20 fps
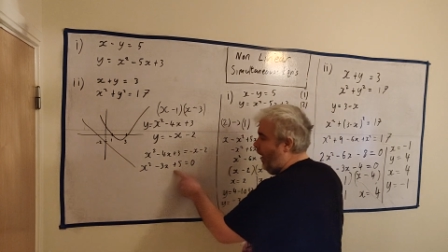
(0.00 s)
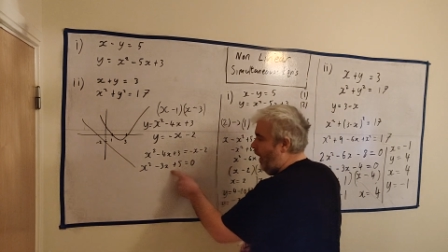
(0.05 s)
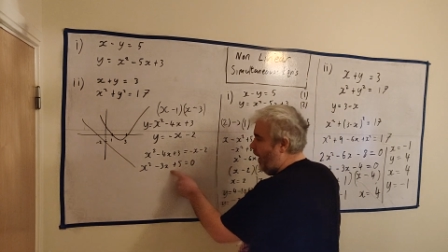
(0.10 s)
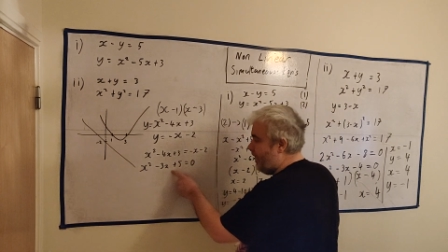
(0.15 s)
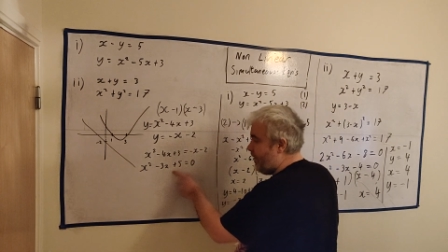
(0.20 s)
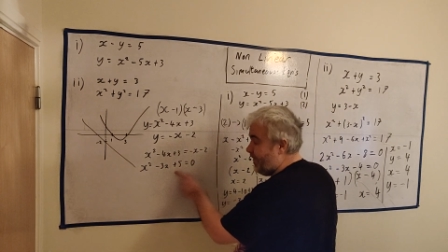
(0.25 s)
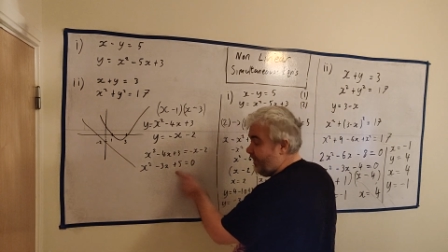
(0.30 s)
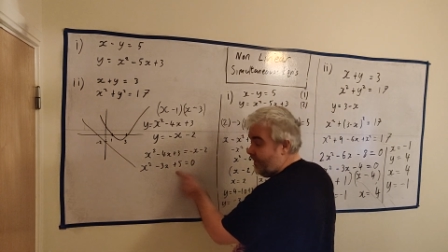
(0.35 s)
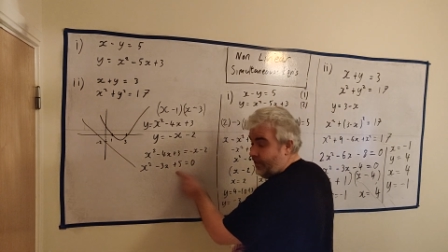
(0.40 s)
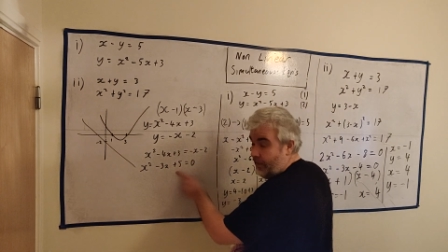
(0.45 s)

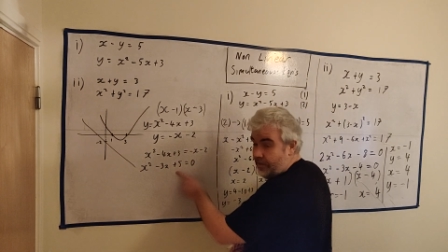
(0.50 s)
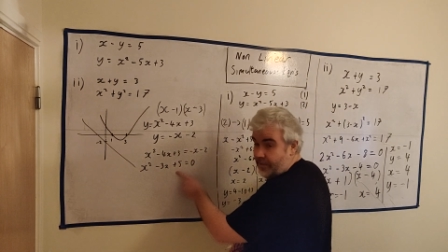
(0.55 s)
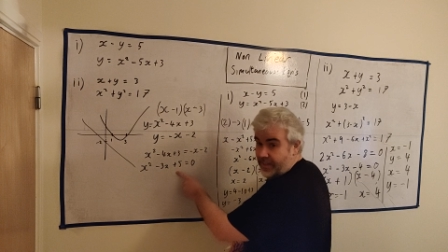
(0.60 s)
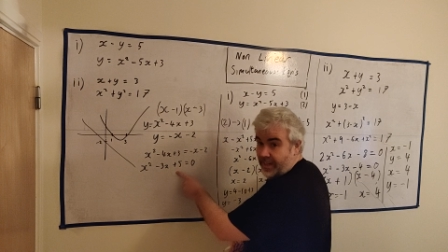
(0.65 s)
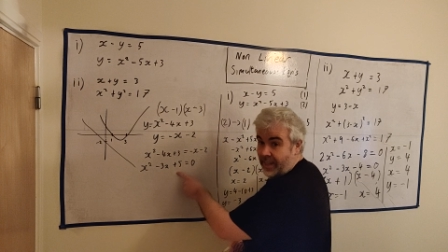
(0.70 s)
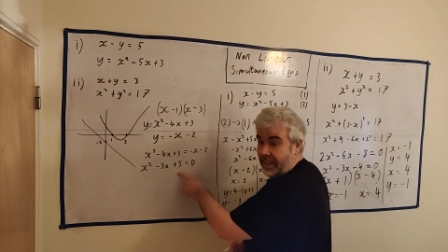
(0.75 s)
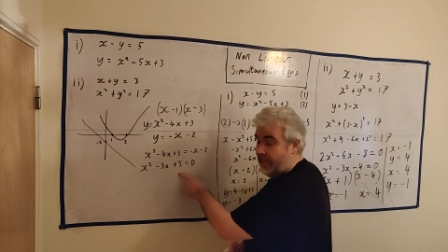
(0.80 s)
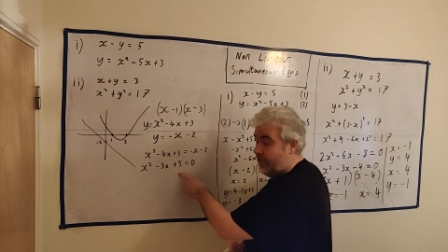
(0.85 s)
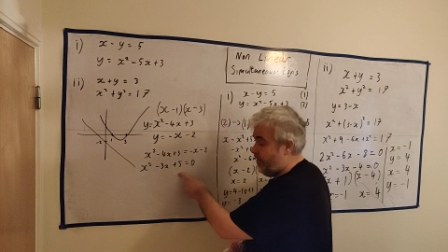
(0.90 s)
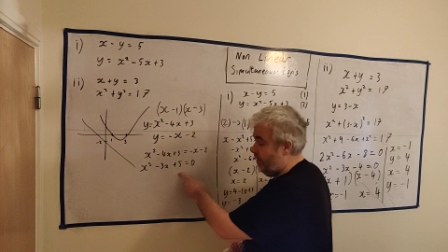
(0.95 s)
I cannot
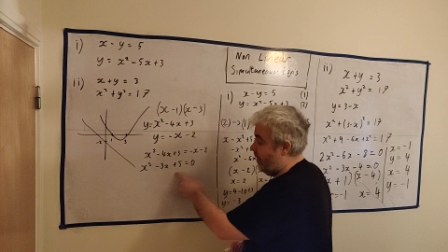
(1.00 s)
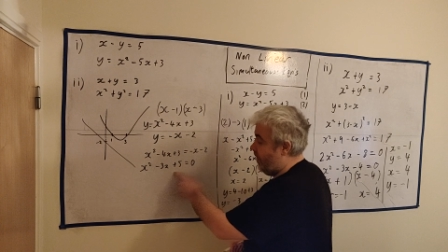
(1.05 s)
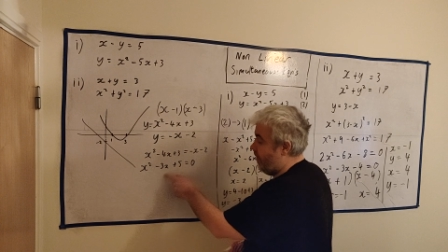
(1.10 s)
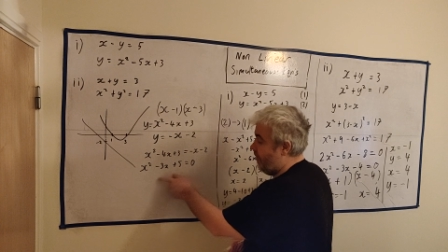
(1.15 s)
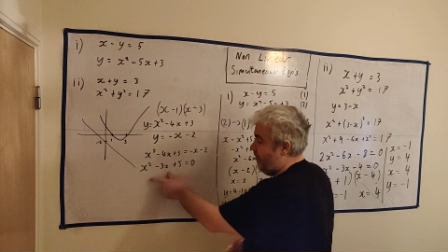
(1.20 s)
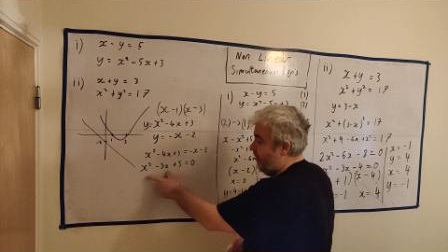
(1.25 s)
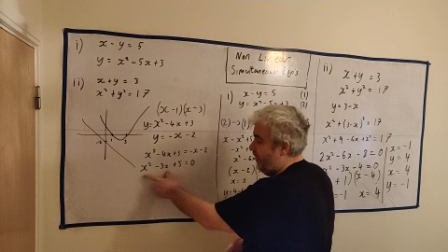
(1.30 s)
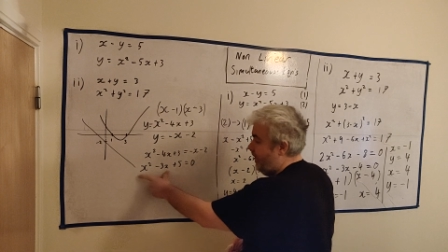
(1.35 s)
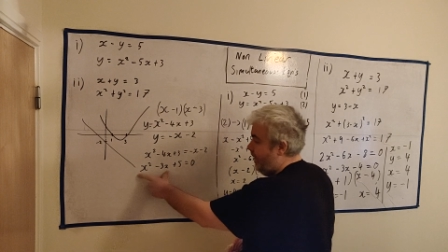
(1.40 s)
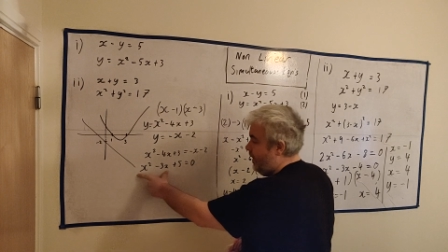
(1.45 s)
think
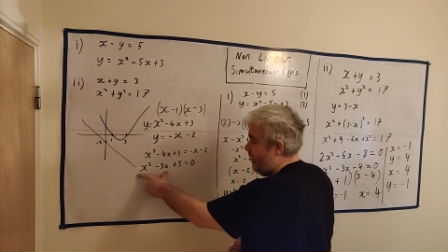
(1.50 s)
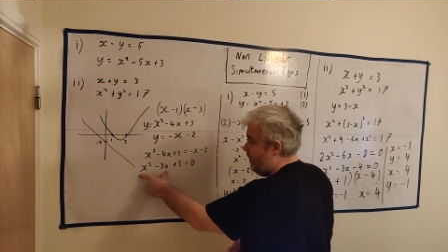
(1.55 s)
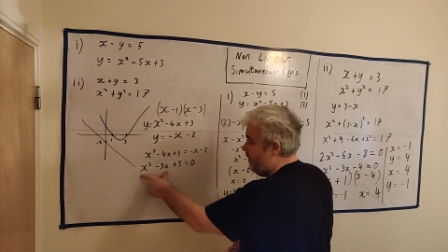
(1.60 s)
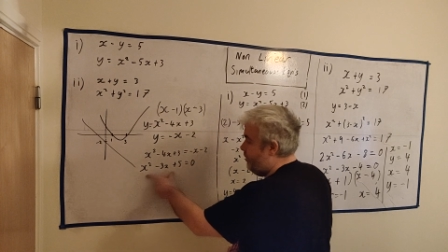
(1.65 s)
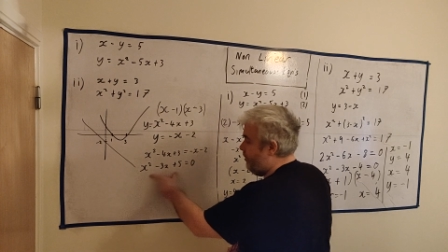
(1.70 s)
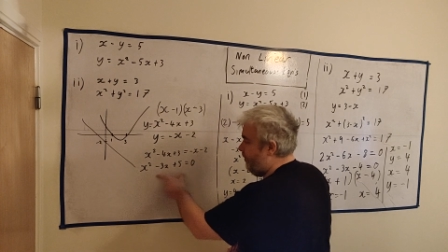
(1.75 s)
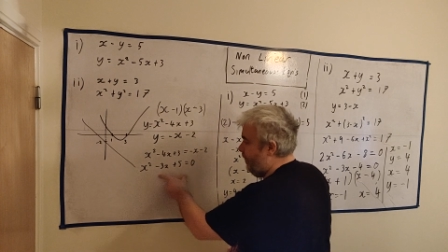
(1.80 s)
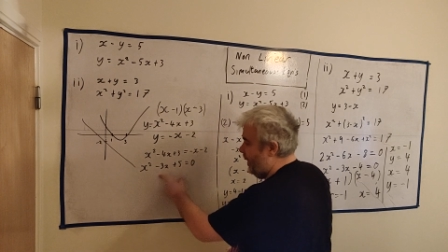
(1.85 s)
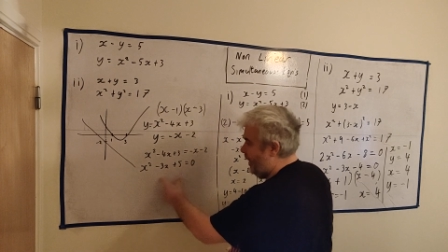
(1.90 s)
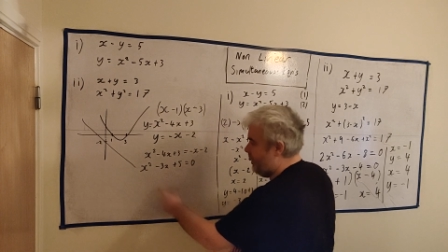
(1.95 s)
of
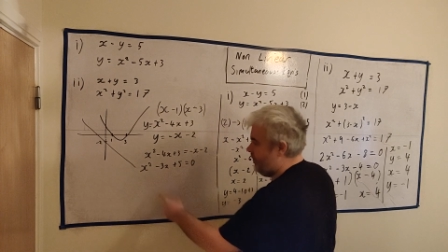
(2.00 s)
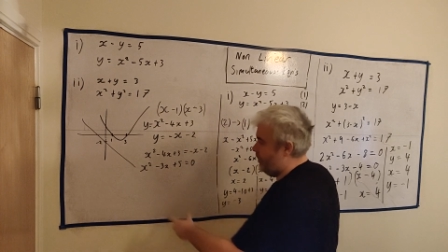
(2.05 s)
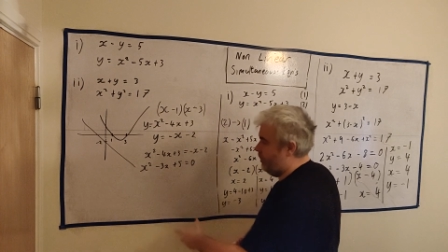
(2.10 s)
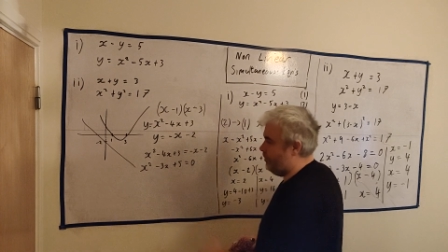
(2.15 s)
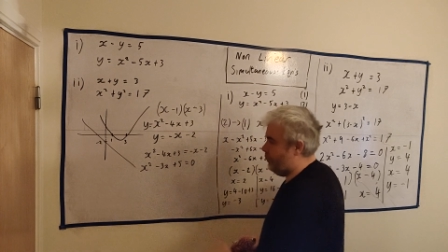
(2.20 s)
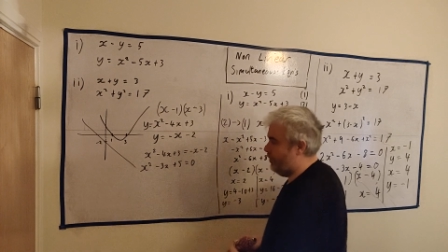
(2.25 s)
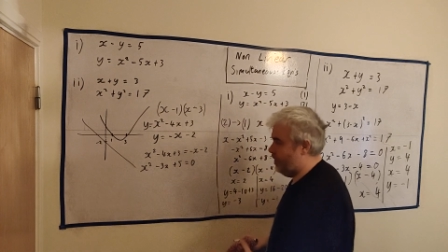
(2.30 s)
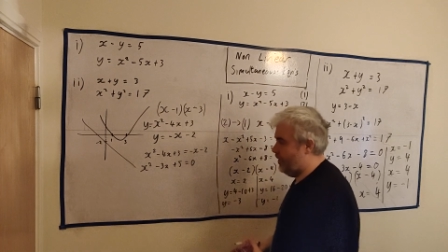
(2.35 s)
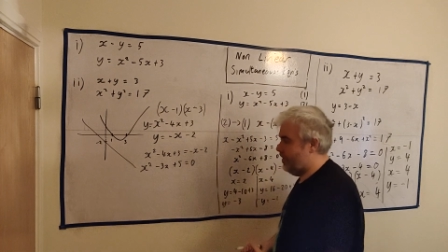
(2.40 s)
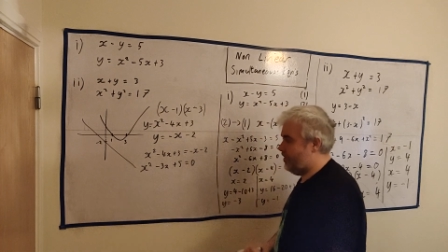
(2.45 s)
a
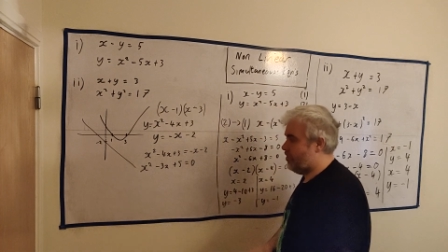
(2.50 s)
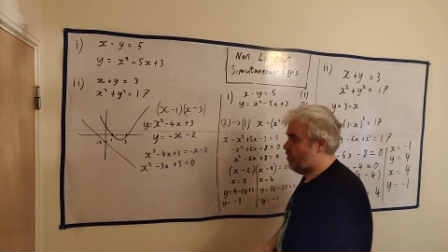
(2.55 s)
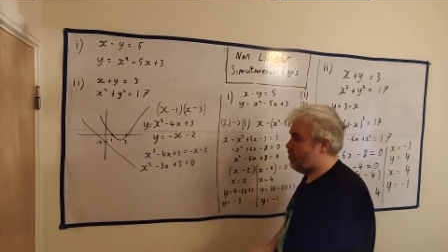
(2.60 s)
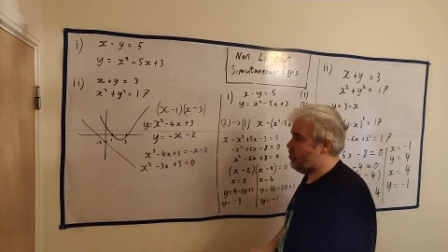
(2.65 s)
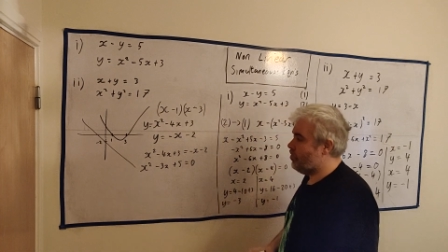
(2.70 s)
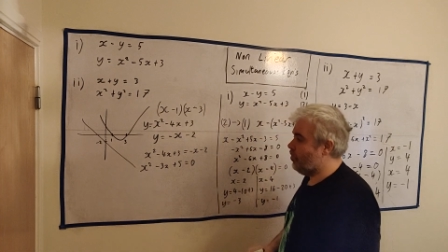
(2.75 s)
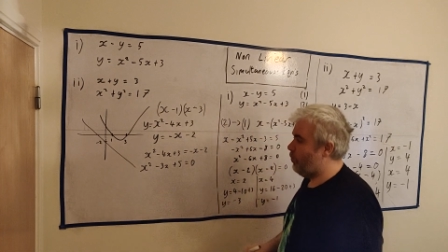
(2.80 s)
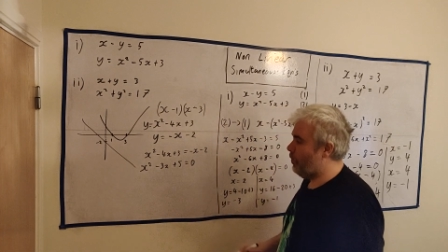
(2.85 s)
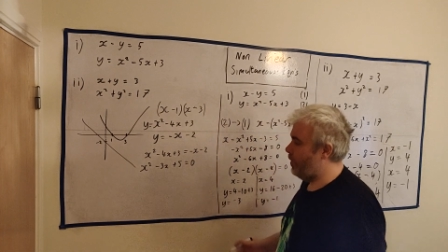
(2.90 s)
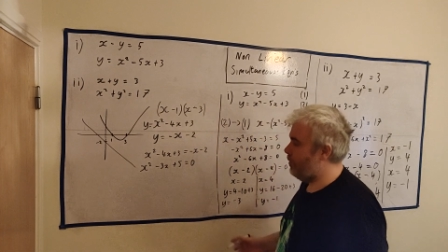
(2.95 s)
factor for
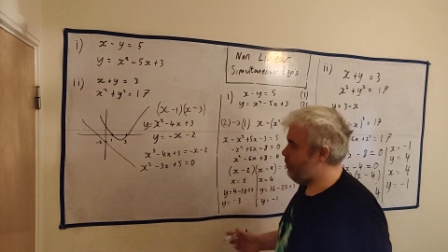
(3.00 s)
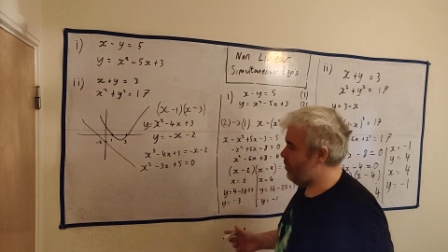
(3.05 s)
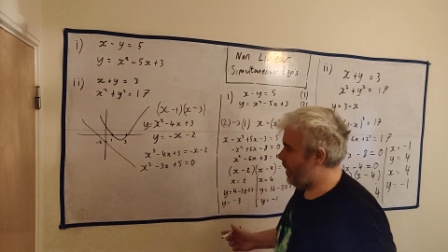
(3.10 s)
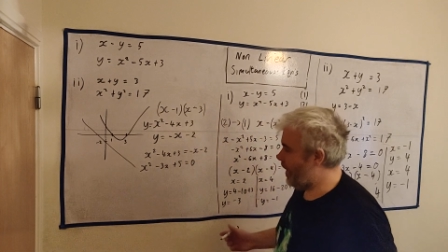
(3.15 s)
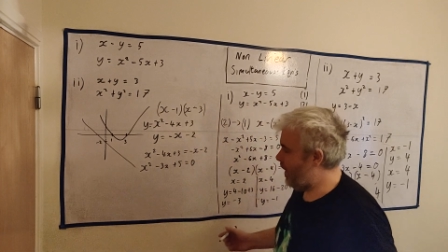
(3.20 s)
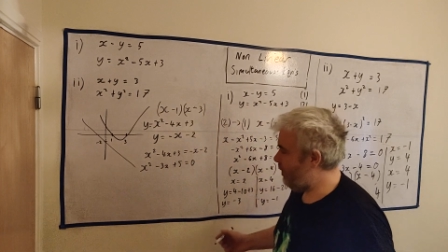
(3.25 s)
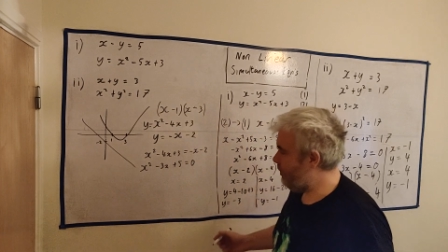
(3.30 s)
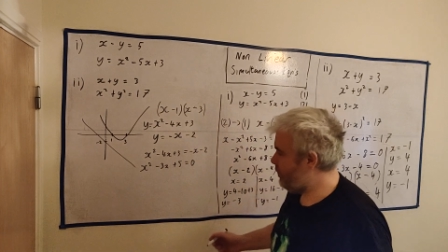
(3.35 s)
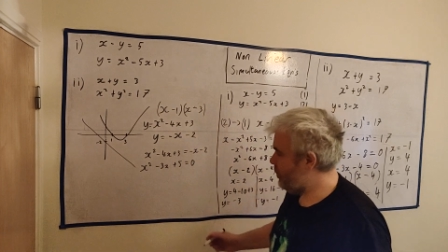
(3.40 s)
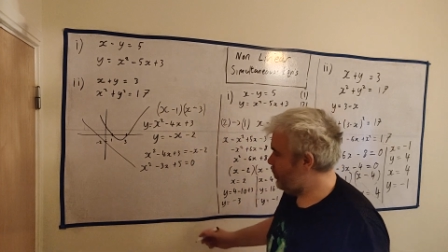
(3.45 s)
this, so I would
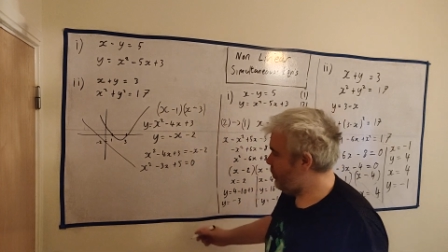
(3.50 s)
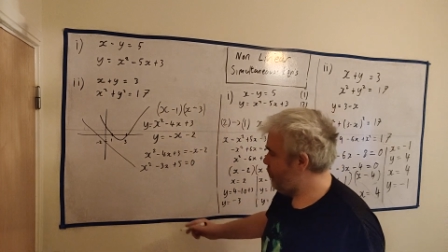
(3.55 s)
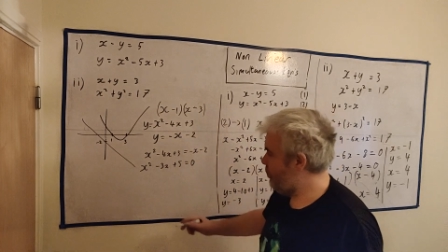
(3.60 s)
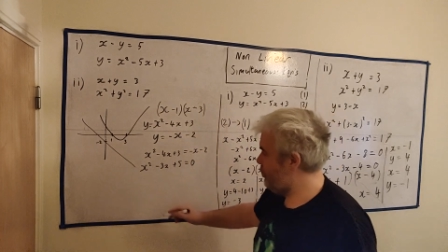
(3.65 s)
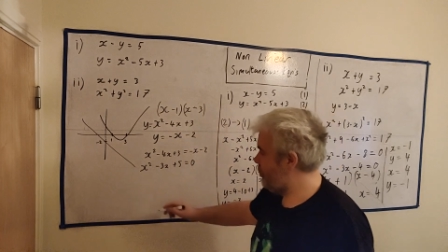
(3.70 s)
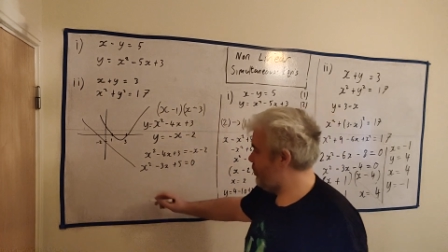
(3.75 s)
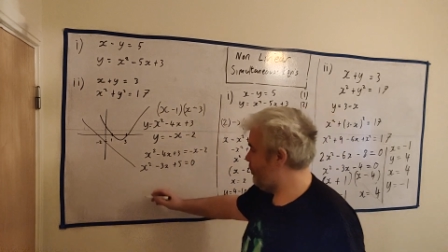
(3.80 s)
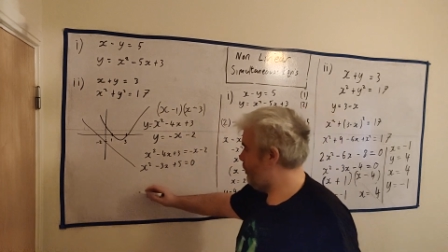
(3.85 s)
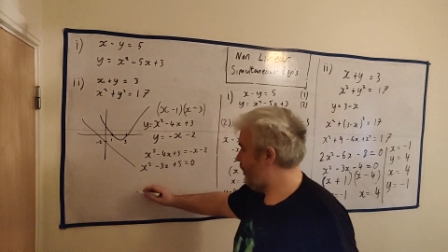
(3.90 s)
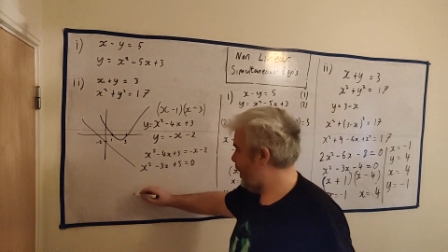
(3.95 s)
have to
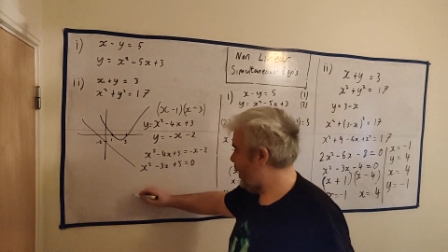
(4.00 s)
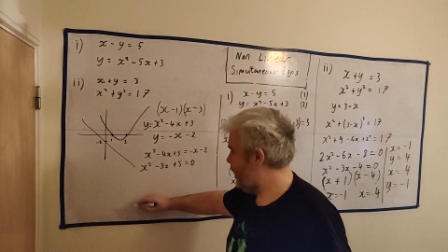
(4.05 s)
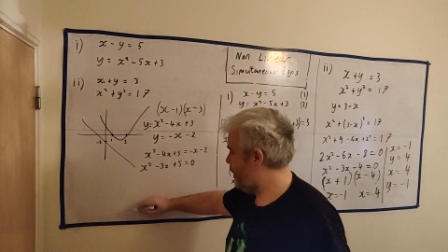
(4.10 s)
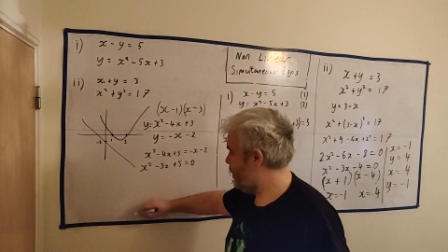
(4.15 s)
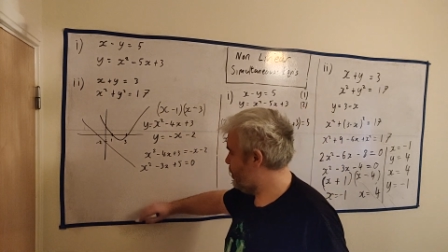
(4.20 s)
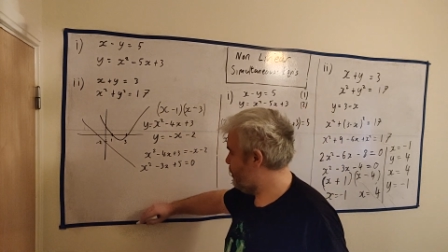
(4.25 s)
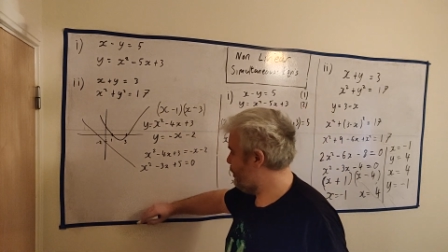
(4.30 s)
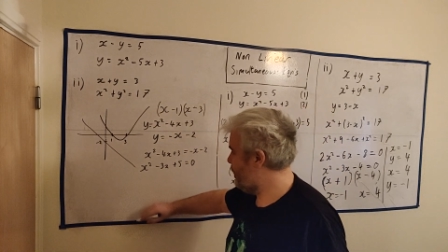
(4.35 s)
use the minus